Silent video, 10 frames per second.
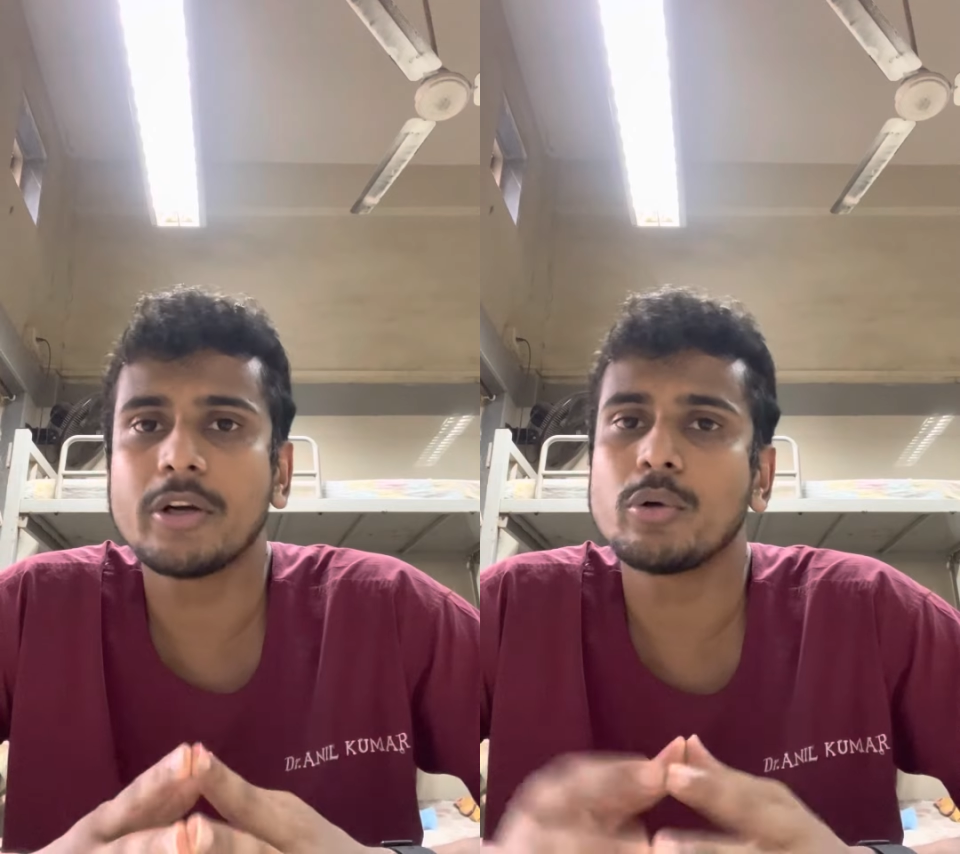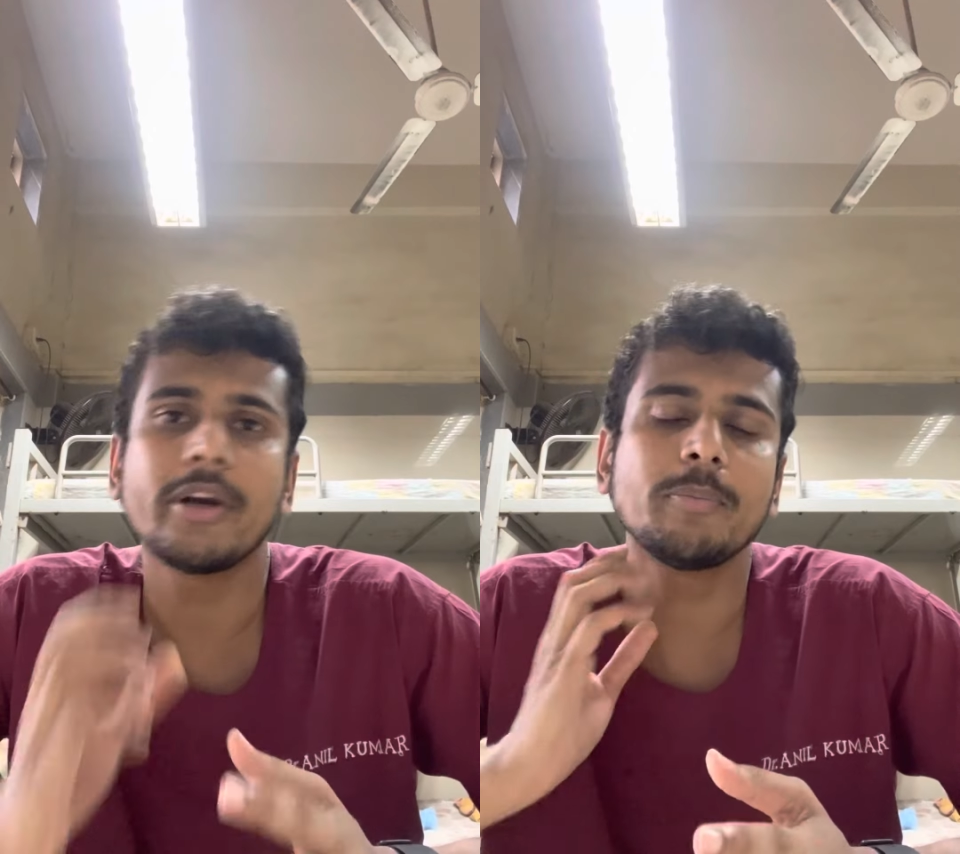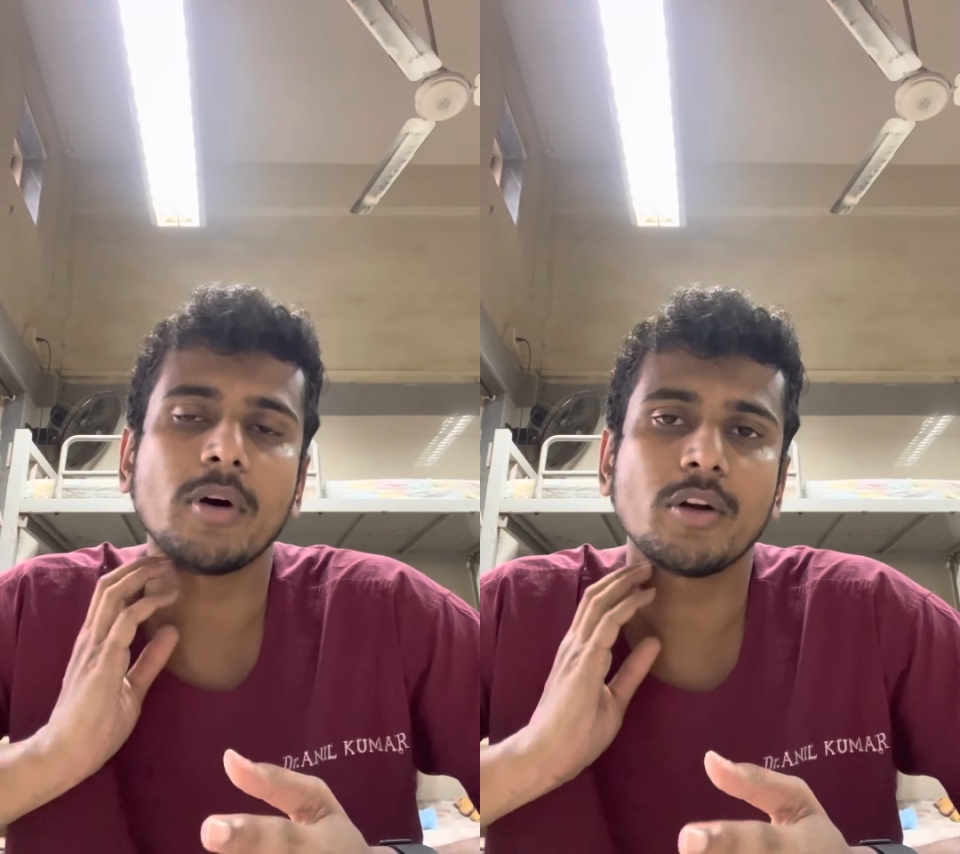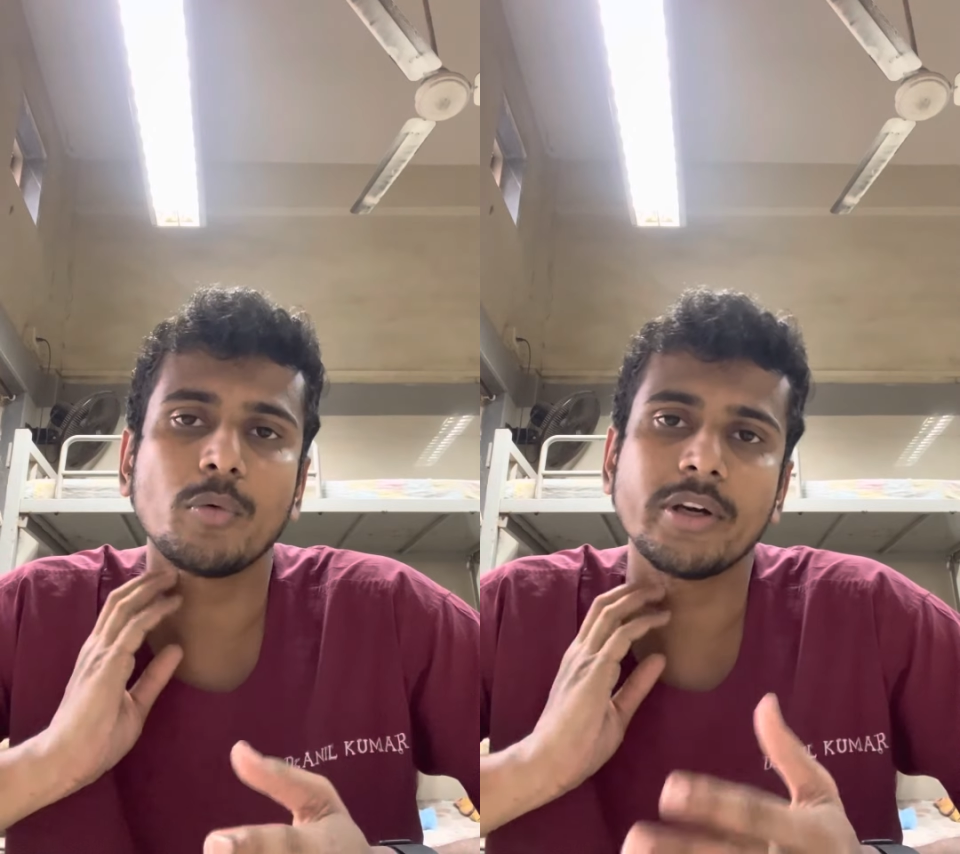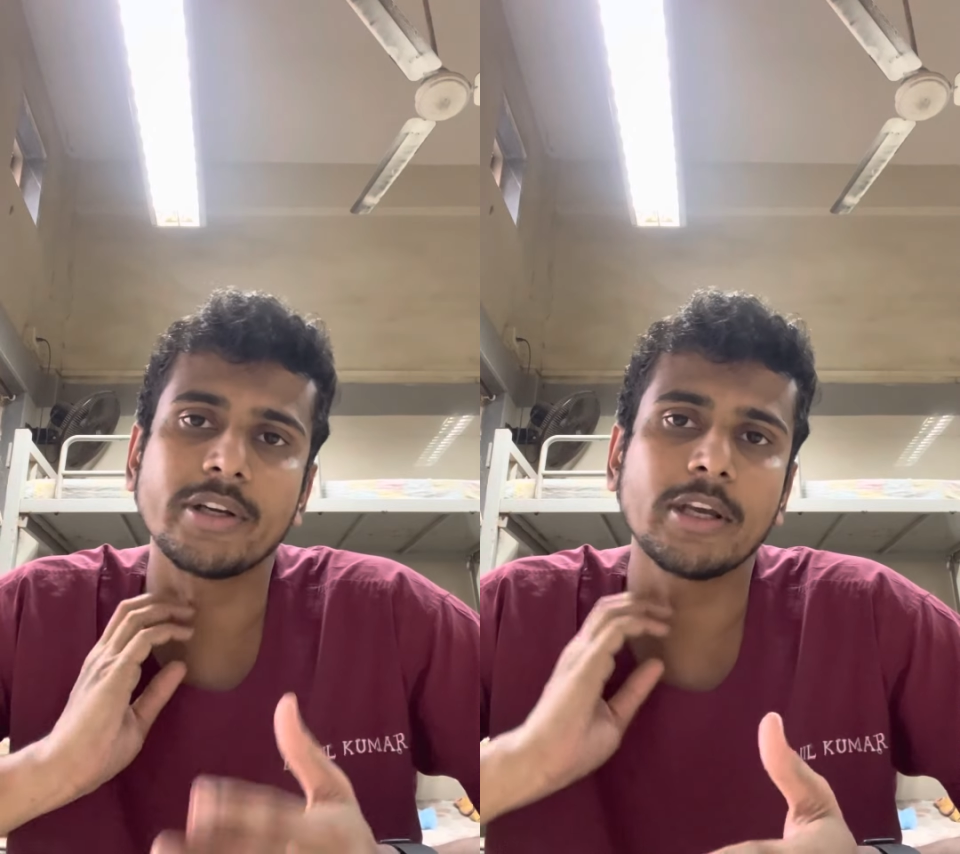to write part
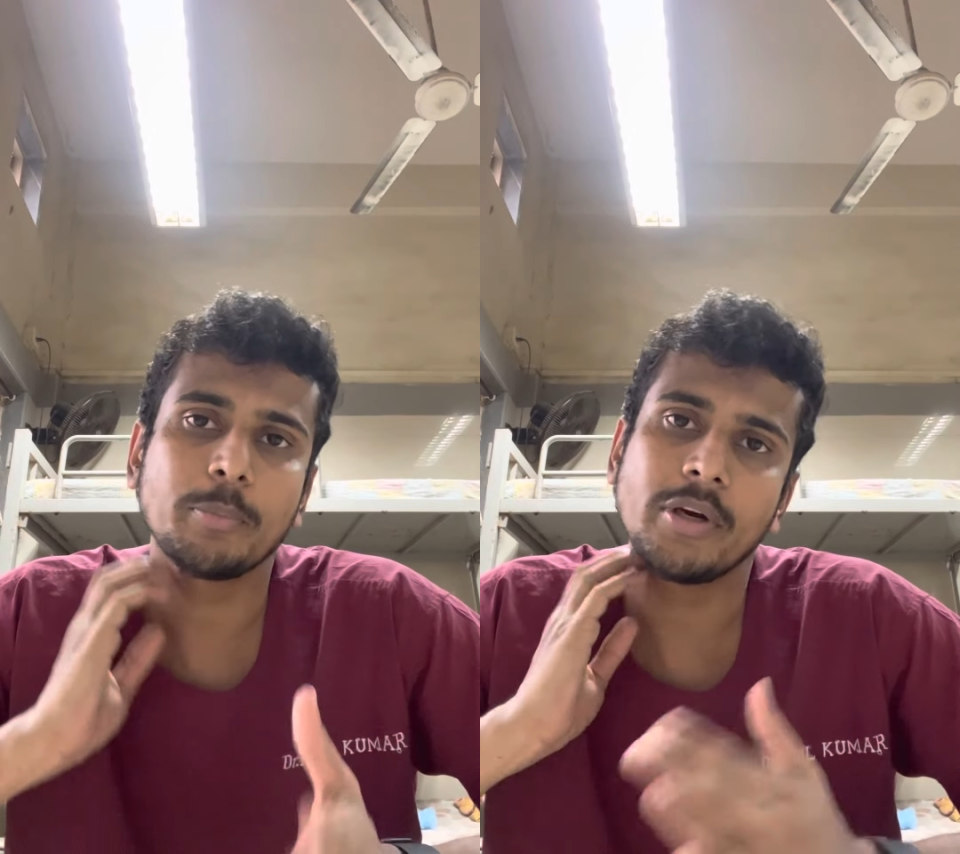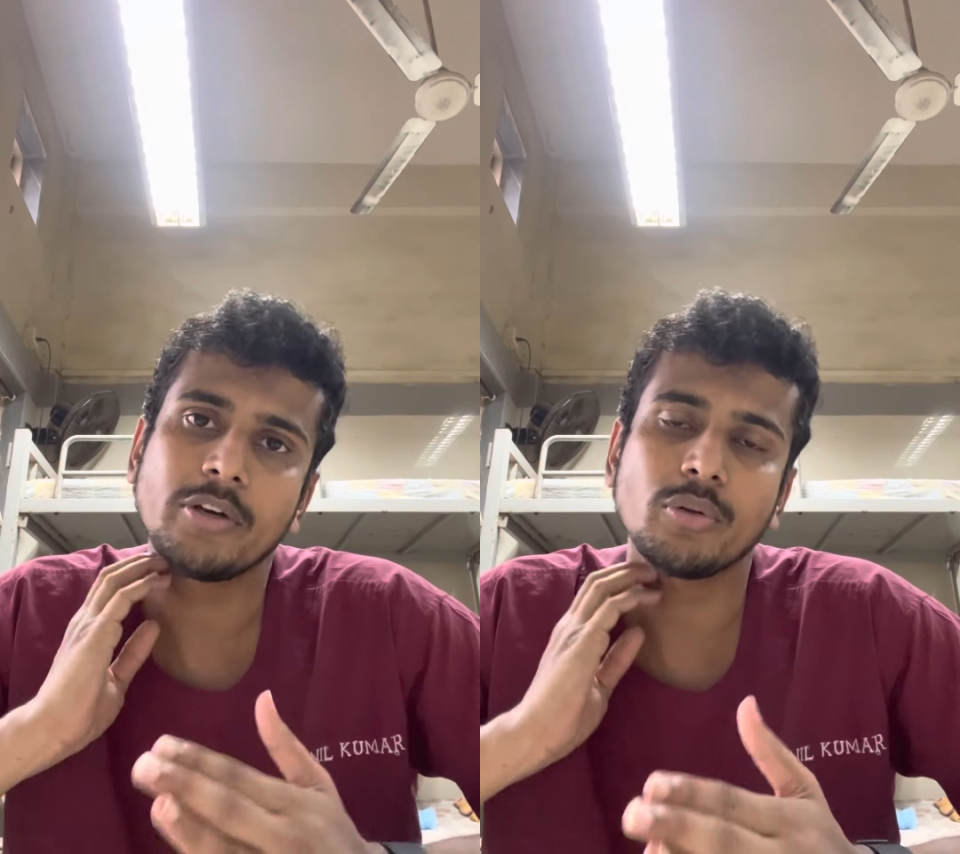1 and keep it so